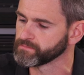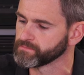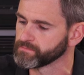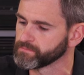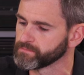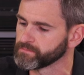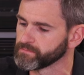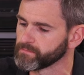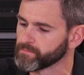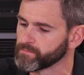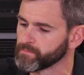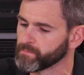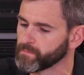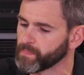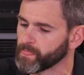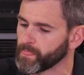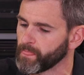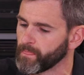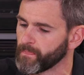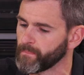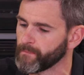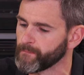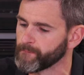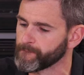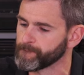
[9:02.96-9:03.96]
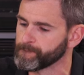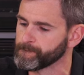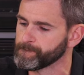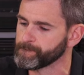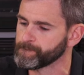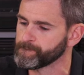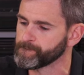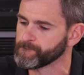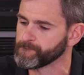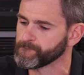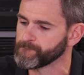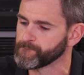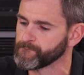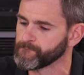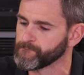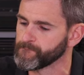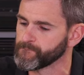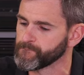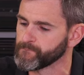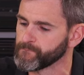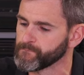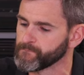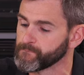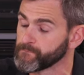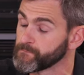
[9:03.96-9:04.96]

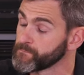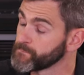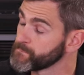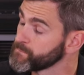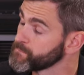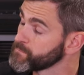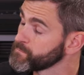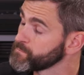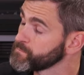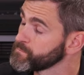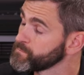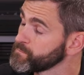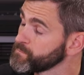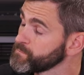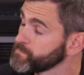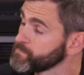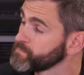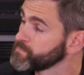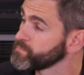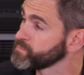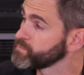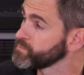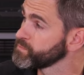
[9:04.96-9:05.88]
(silent)